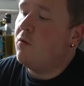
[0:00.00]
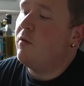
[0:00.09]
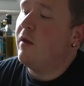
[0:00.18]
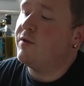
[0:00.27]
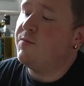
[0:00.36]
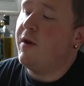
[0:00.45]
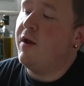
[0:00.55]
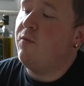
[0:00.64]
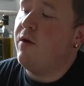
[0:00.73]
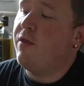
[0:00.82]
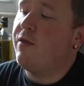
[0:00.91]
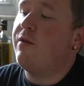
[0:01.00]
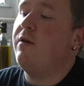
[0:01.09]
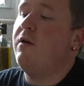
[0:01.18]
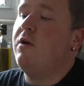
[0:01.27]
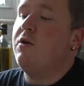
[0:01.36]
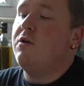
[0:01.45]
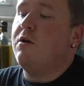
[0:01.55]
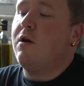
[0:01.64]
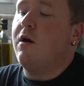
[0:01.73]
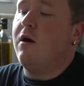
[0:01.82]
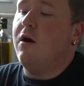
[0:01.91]
that's made with
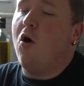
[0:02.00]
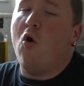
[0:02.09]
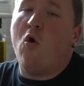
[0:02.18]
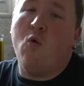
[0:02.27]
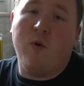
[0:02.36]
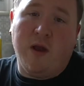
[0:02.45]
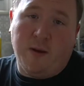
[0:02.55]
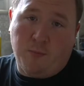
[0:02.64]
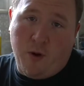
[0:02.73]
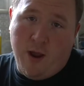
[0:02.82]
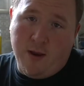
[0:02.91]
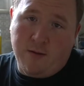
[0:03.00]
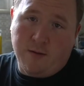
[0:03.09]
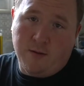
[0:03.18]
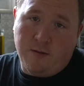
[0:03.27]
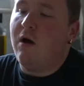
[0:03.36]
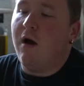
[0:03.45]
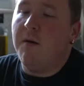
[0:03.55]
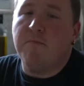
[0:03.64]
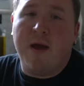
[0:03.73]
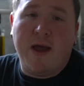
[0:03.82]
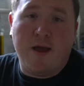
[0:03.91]
whole wheat bread,
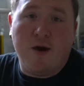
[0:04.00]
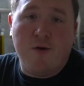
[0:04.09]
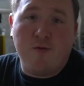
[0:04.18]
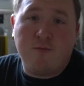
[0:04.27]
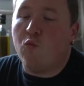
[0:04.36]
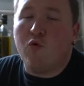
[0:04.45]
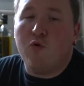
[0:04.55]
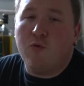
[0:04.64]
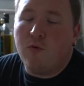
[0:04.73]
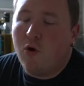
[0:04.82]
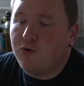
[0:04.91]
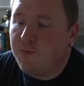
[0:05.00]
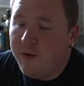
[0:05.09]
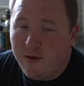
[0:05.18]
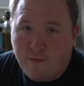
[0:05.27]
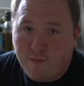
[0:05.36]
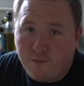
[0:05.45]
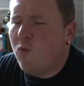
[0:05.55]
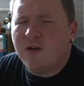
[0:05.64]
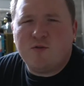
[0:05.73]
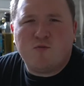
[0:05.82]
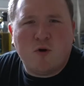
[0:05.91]
mayo, roast beef.
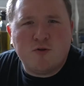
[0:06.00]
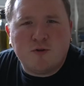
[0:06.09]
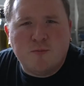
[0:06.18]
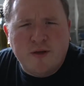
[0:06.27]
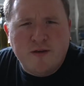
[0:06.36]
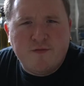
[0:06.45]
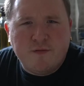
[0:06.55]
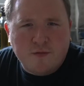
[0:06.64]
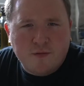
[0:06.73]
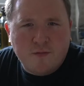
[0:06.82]
What's roast beef?